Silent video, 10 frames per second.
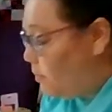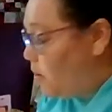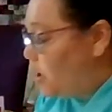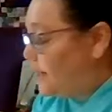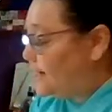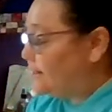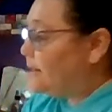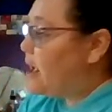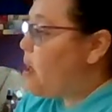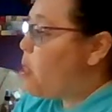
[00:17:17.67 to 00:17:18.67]

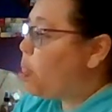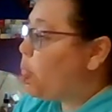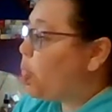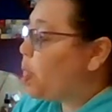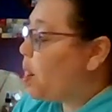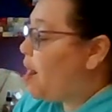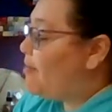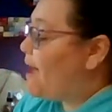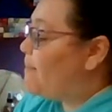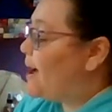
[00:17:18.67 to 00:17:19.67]
Wallace,
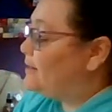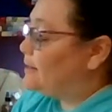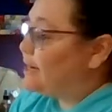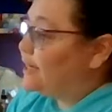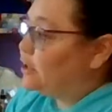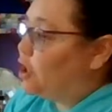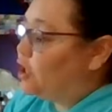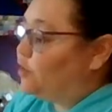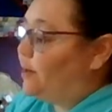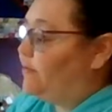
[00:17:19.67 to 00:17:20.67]
that basket has
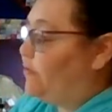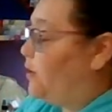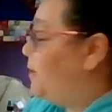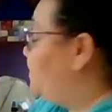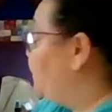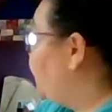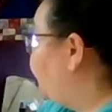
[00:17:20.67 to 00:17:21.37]
laundry in it for you.